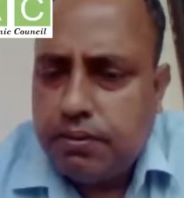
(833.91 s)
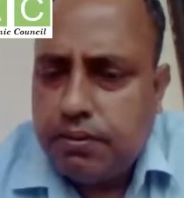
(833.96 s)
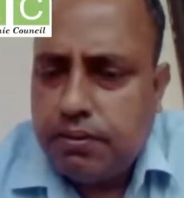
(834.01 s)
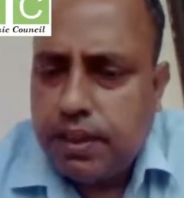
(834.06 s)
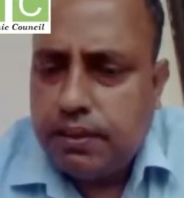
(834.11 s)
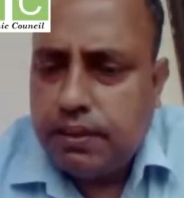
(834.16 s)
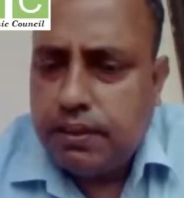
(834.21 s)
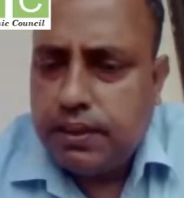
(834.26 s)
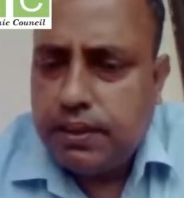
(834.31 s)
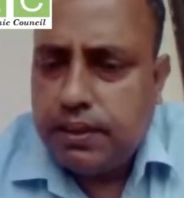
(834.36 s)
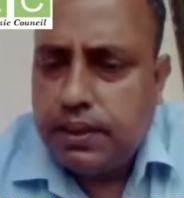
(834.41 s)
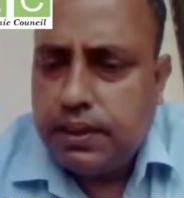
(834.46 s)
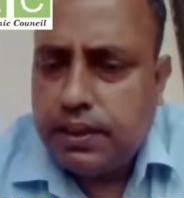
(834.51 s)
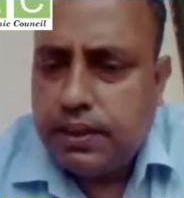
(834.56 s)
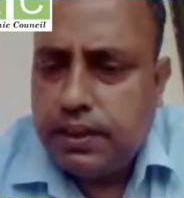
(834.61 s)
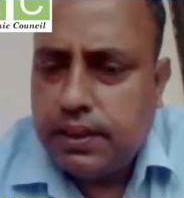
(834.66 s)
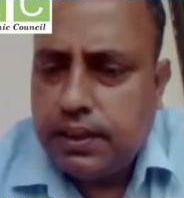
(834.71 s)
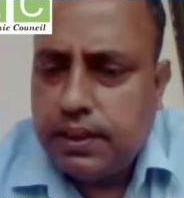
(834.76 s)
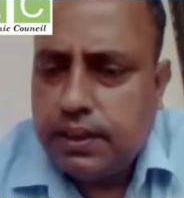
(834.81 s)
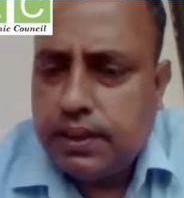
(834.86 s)
5 is
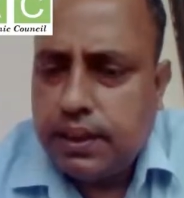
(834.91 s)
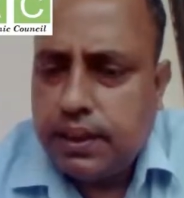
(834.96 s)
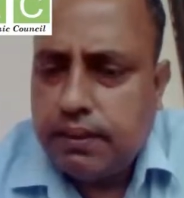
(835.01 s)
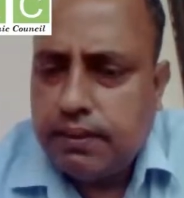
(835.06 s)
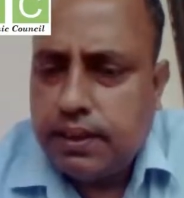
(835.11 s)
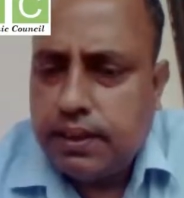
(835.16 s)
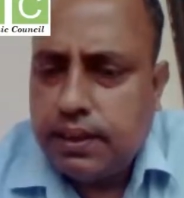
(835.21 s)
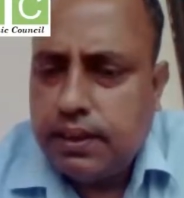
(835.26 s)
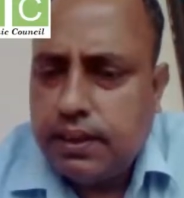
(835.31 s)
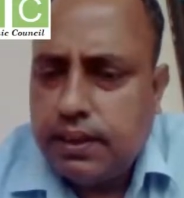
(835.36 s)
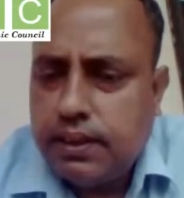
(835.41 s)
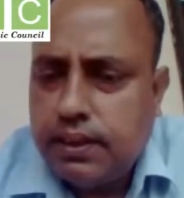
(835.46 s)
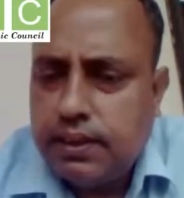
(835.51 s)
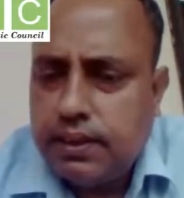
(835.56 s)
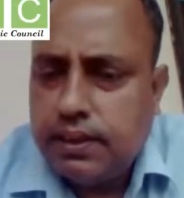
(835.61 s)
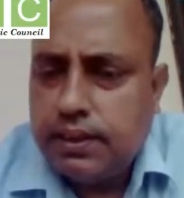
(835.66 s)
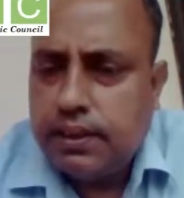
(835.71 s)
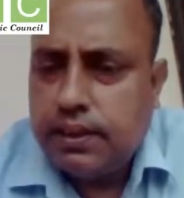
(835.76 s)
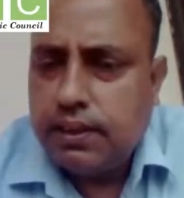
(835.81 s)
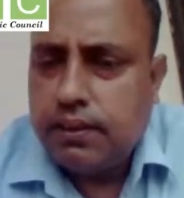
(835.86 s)

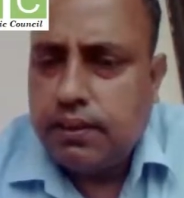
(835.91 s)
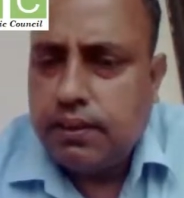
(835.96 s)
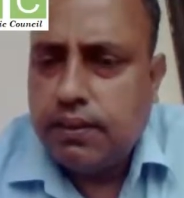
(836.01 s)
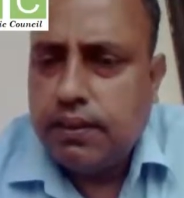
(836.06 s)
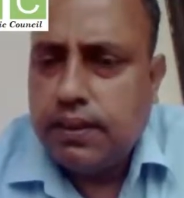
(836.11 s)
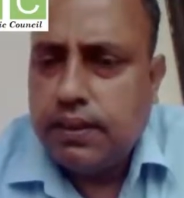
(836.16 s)
670.